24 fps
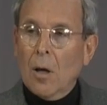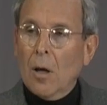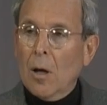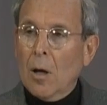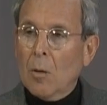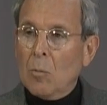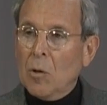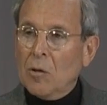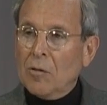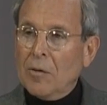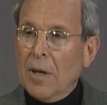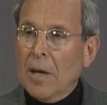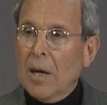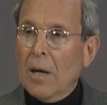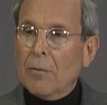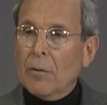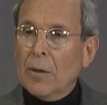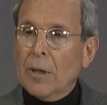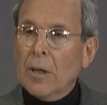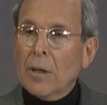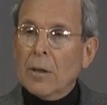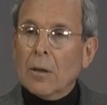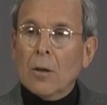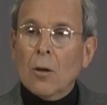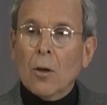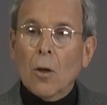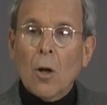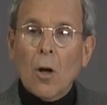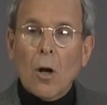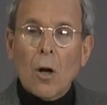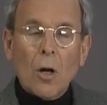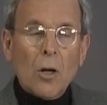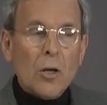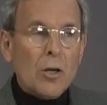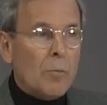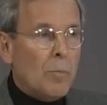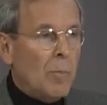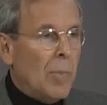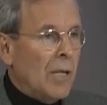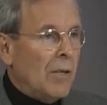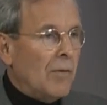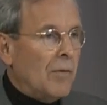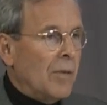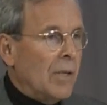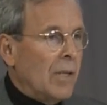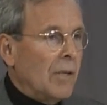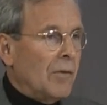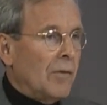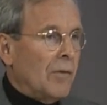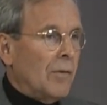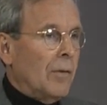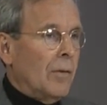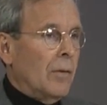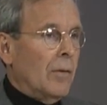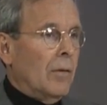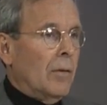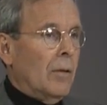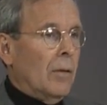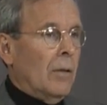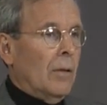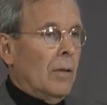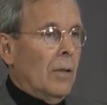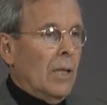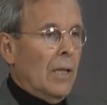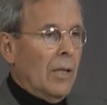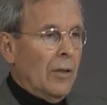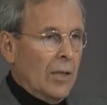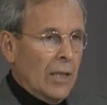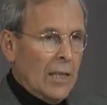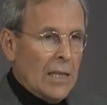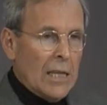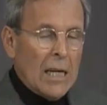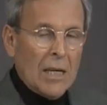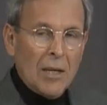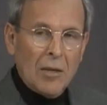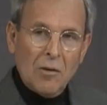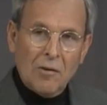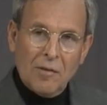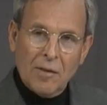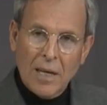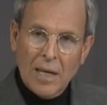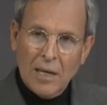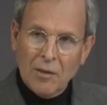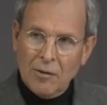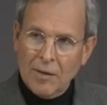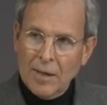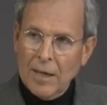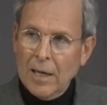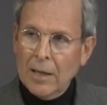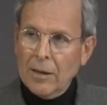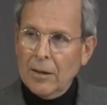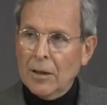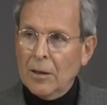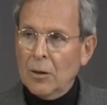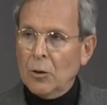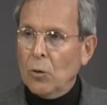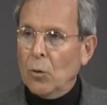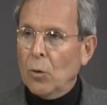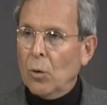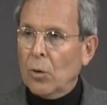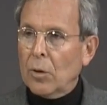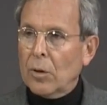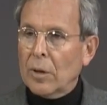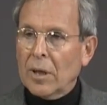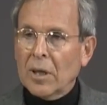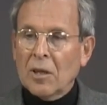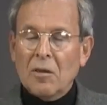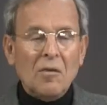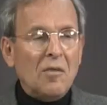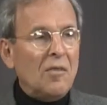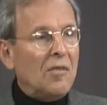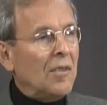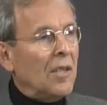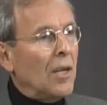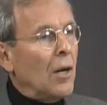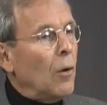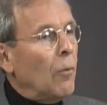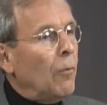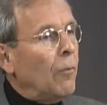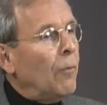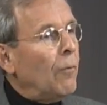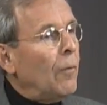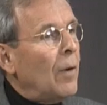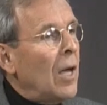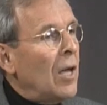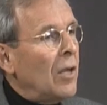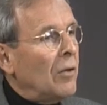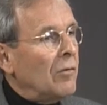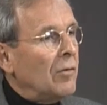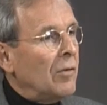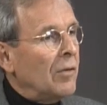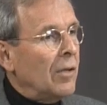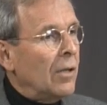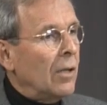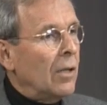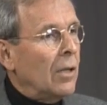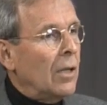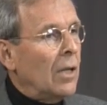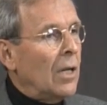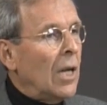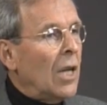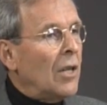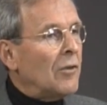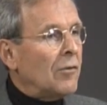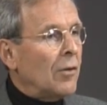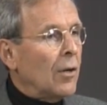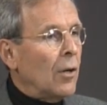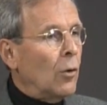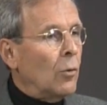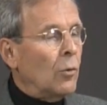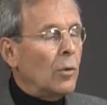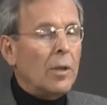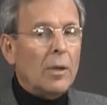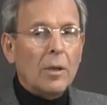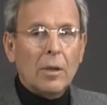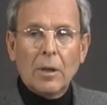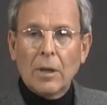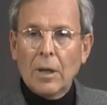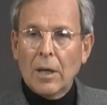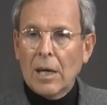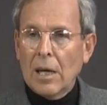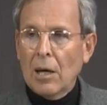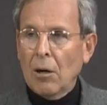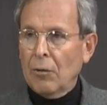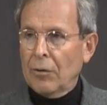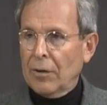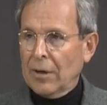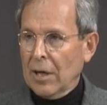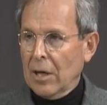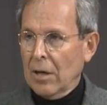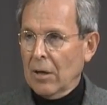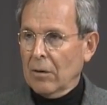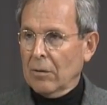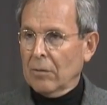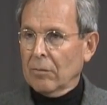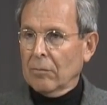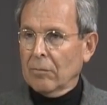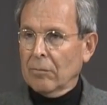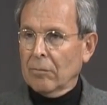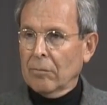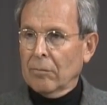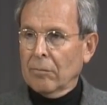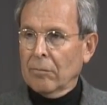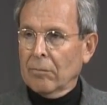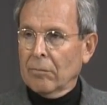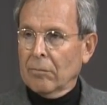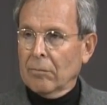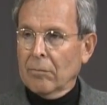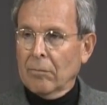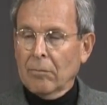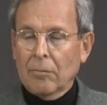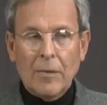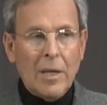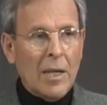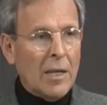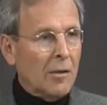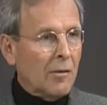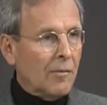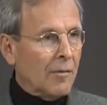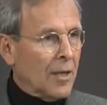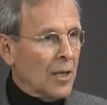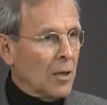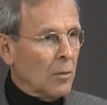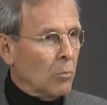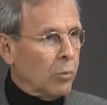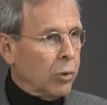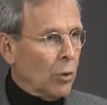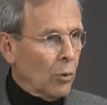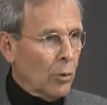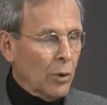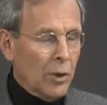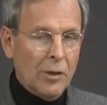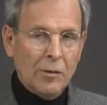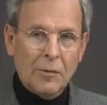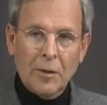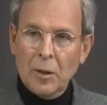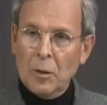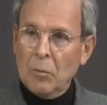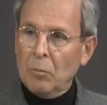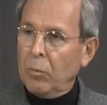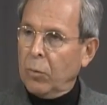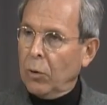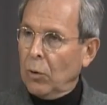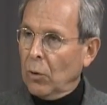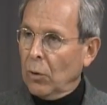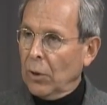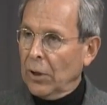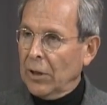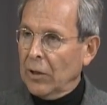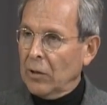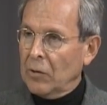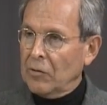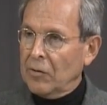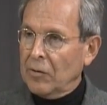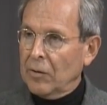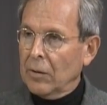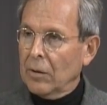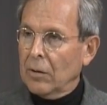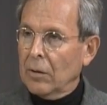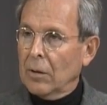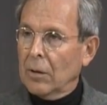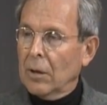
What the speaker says: Almost every large business in the United States and in Oregon self-funds its own health care. That is, the employees and employers